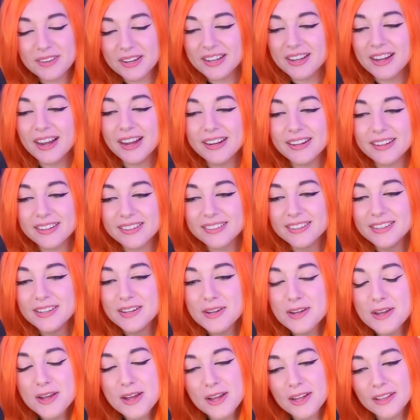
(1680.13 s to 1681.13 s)
kind
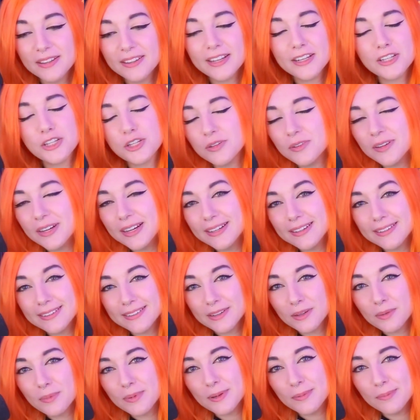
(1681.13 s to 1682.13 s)
of lets you in a
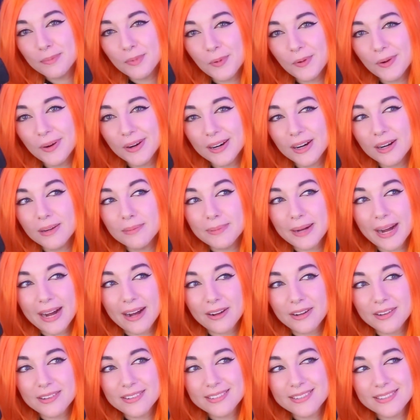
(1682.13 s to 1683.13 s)
little bit more
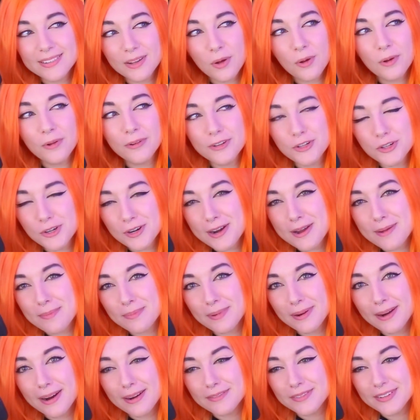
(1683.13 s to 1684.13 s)
about the whole trip
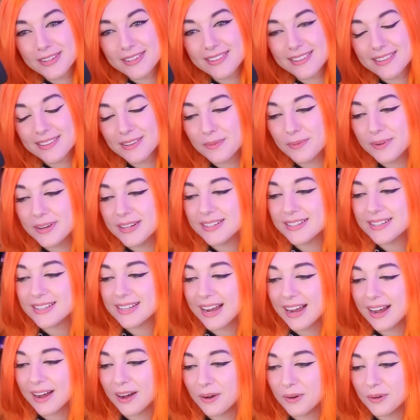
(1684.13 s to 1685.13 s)
and everything that went
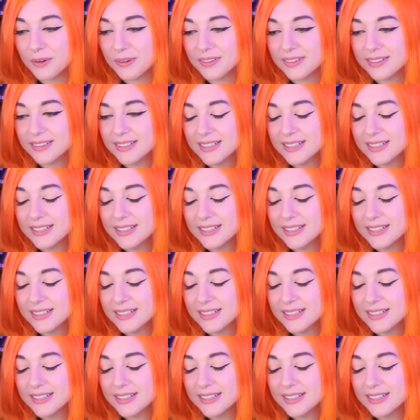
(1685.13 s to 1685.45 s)
down.